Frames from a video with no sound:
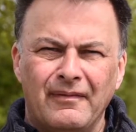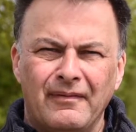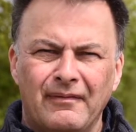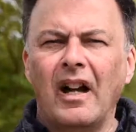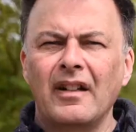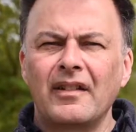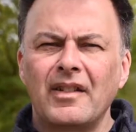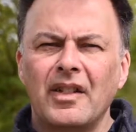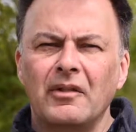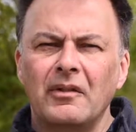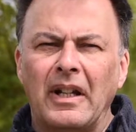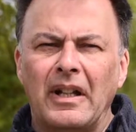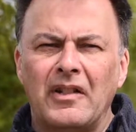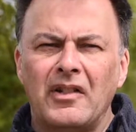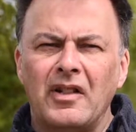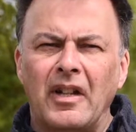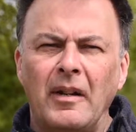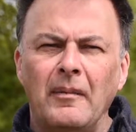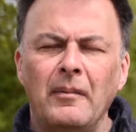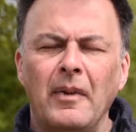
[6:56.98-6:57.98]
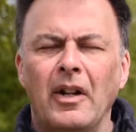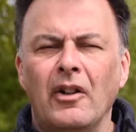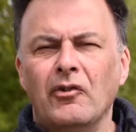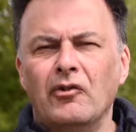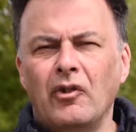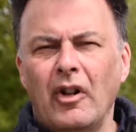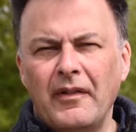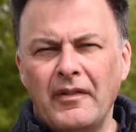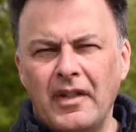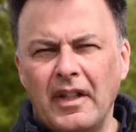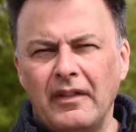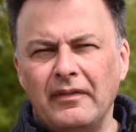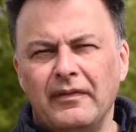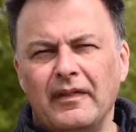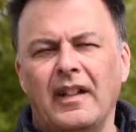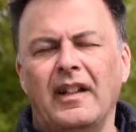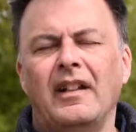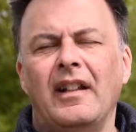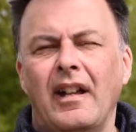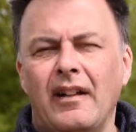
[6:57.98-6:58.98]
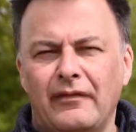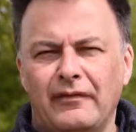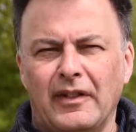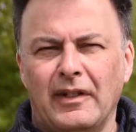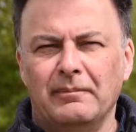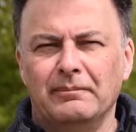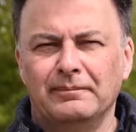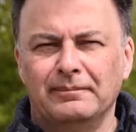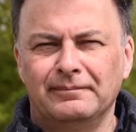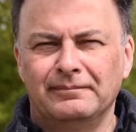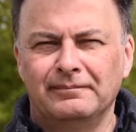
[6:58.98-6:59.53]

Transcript: Until next time, drive safe and have fun.